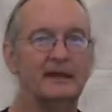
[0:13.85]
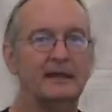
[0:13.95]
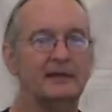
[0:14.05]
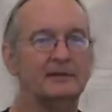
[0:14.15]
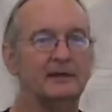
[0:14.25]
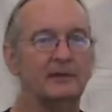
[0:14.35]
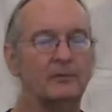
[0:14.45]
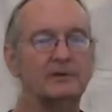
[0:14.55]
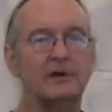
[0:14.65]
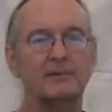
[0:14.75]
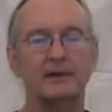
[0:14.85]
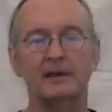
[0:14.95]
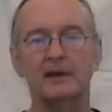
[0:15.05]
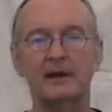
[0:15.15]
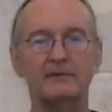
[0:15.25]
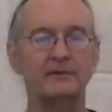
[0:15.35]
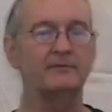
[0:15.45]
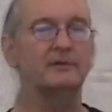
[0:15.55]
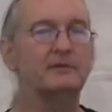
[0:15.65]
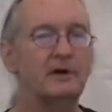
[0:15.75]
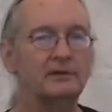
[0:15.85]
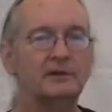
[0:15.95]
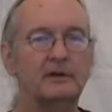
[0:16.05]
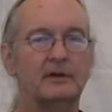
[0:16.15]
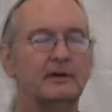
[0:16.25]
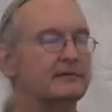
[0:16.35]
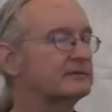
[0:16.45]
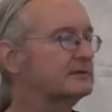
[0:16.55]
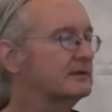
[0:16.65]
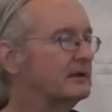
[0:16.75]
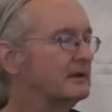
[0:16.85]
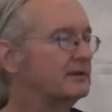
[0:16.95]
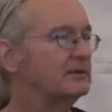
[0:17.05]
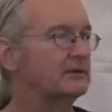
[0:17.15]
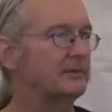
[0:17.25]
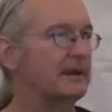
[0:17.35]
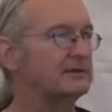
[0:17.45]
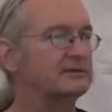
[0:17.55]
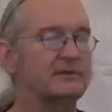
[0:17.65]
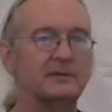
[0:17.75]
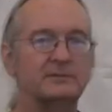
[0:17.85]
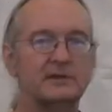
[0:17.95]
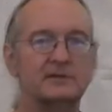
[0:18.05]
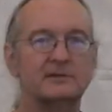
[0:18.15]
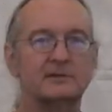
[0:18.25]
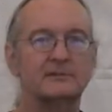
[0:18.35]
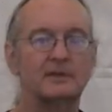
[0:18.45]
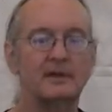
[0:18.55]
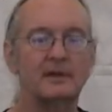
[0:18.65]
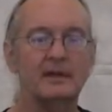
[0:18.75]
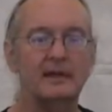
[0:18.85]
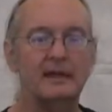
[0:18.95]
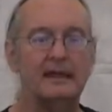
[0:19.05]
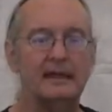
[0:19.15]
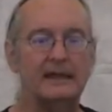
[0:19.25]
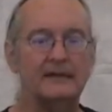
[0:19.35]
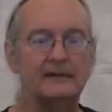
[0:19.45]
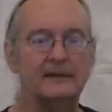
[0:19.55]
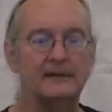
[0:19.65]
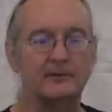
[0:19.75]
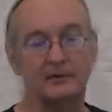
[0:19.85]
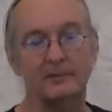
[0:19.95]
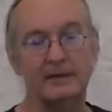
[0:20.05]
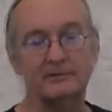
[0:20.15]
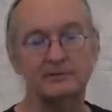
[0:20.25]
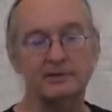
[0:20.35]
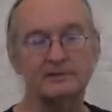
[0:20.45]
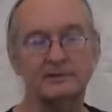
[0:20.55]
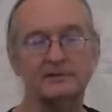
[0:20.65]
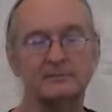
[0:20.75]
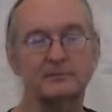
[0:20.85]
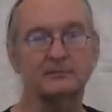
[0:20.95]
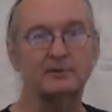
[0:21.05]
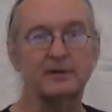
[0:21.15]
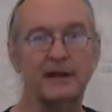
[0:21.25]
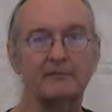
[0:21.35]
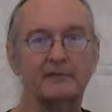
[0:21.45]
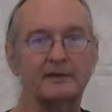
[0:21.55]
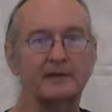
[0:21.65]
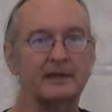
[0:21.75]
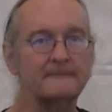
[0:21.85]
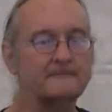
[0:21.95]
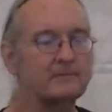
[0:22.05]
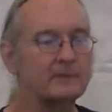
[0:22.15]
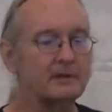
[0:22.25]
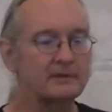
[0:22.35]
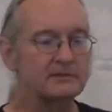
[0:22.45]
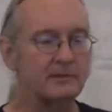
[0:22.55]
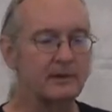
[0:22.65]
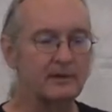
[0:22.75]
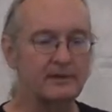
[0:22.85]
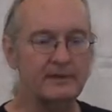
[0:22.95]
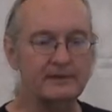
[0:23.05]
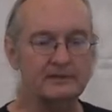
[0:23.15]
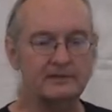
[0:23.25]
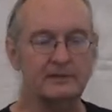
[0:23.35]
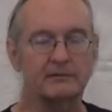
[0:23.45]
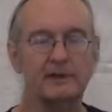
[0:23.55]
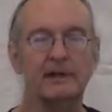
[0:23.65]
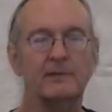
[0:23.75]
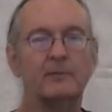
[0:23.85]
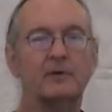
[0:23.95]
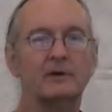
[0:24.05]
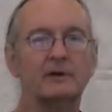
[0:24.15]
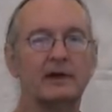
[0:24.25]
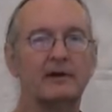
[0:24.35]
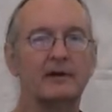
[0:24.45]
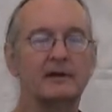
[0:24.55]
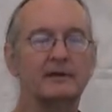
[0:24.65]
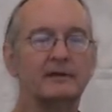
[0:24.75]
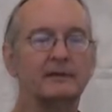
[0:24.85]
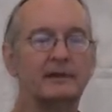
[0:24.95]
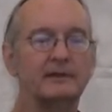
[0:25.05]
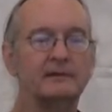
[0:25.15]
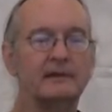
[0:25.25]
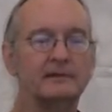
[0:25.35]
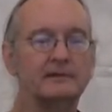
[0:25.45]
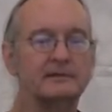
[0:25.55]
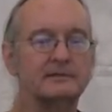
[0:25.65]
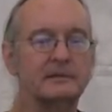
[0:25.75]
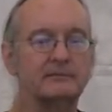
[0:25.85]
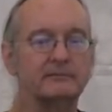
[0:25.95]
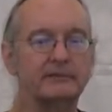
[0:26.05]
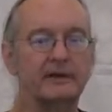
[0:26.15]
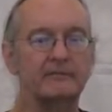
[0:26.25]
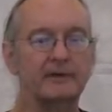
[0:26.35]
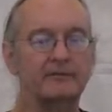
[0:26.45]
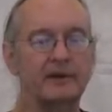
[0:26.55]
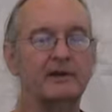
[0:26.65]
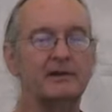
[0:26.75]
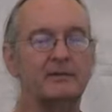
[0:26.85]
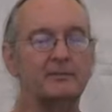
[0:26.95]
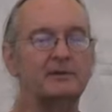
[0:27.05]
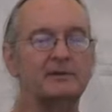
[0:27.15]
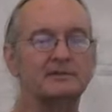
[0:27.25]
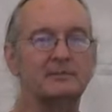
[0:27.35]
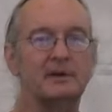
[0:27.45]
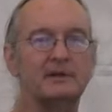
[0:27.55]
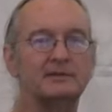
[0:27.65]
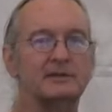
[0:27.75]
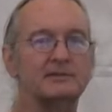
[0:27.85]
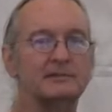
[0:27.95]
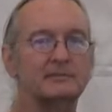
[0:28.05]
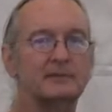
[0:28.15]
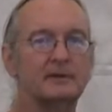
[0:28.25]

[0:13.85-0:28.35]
And uh, we talk about a lot of different alternatives to the mainstream system, and uh, or the mainstream systems of doing everything. So one of the things that's a really important area that, that's been very corrupted is the money system.